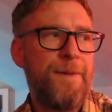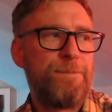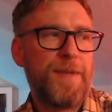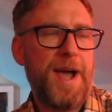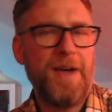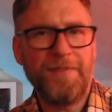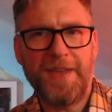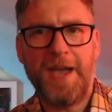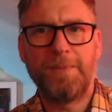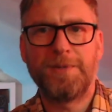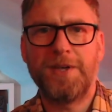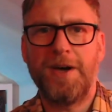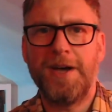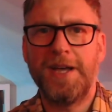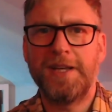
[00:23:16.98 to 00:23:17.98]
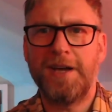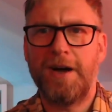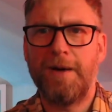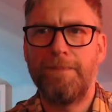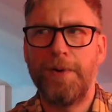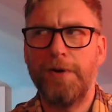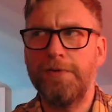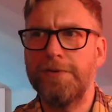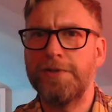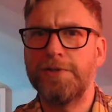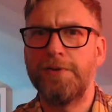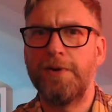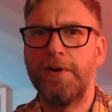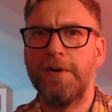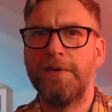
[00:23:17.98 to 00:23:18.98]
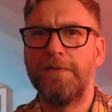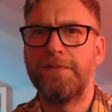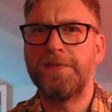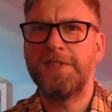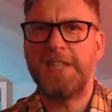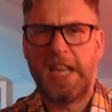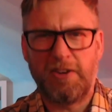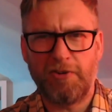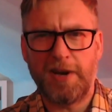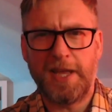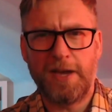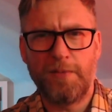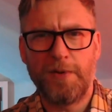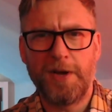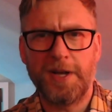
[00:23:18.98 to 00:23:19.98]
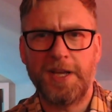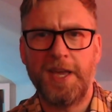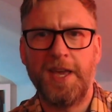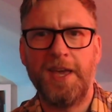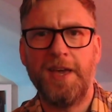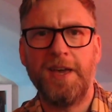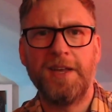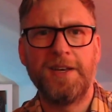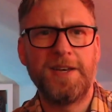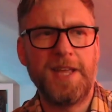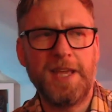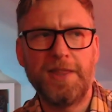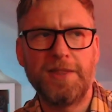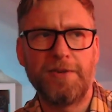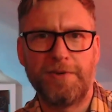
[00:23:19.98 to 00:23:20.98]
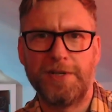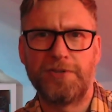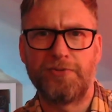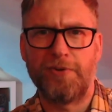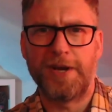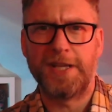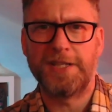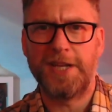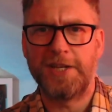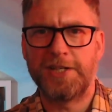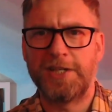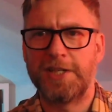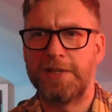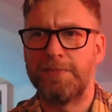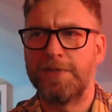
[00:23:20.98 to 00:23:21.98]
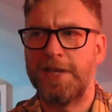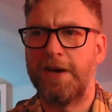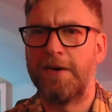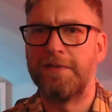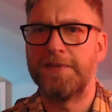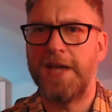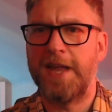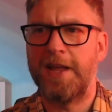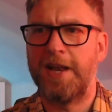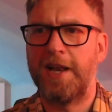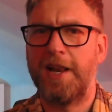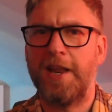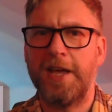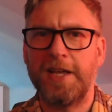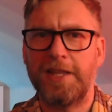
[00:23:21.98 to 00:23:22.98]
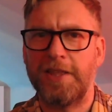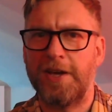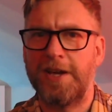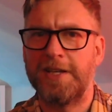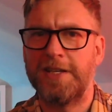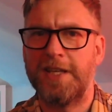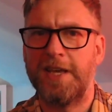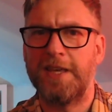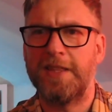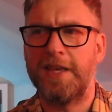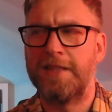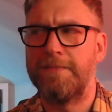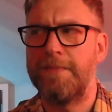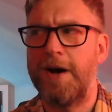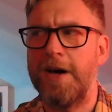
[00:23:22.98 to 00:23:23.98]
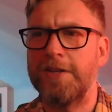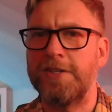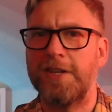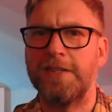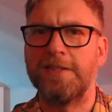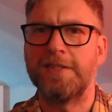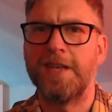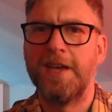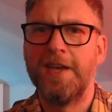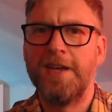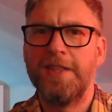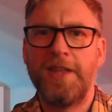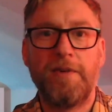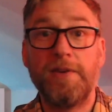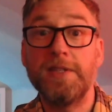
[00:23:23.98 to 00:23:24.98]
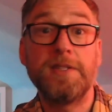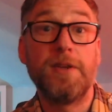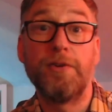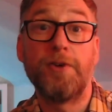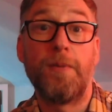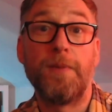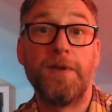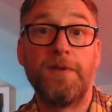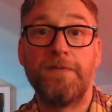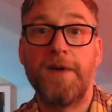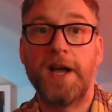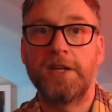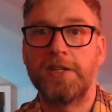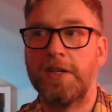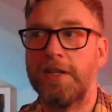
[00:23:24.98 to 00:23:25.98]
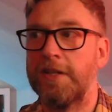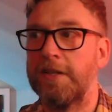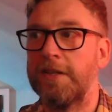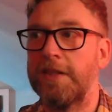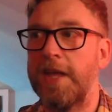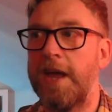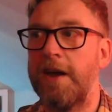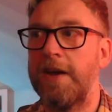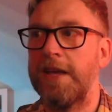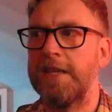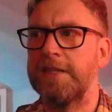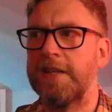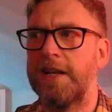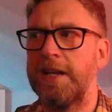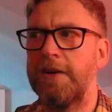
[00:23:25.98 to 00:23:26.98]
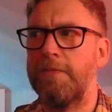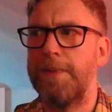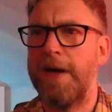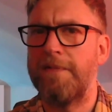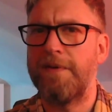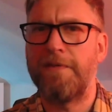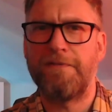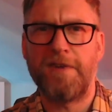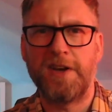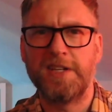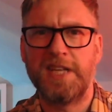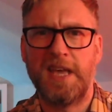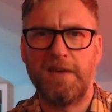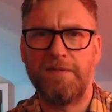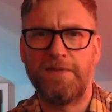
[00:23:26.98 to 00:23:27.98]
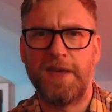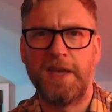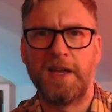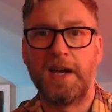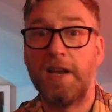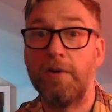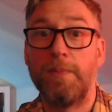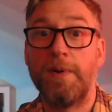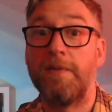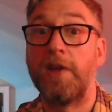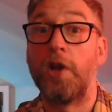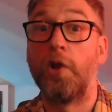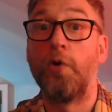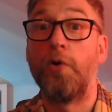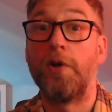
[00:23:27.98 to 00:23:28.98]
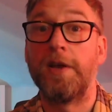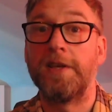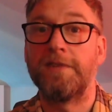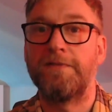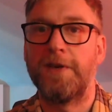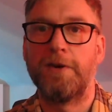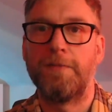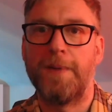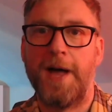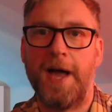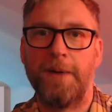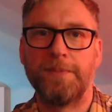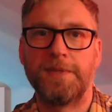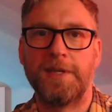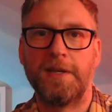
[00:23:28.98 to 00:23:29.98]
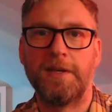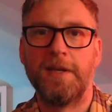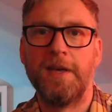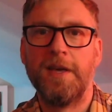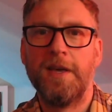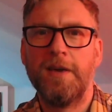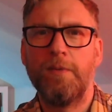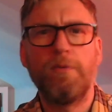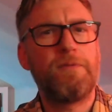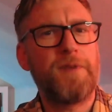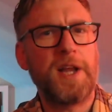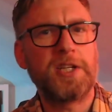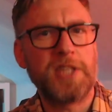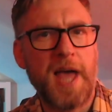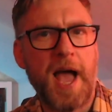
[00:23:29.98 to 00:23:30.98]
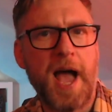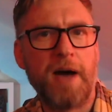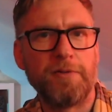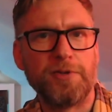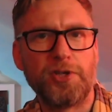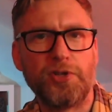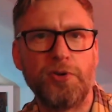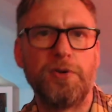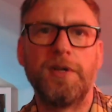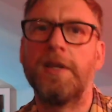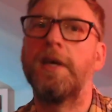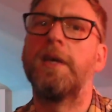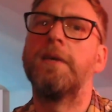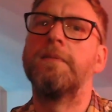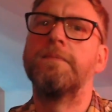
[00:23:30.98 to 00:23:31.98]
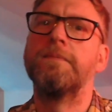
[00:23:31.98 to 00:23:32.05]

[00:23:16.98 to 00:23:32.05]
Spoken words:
and the Ebb Tide are both sort of secretly at work here. Neither is drawing attention to themselves. And I like the idea that in the Margins, there is no dominant faction. There is a little bit of a frontier feel, a little bit of a lawless feel perhaps, and we'll flesh that out shortly.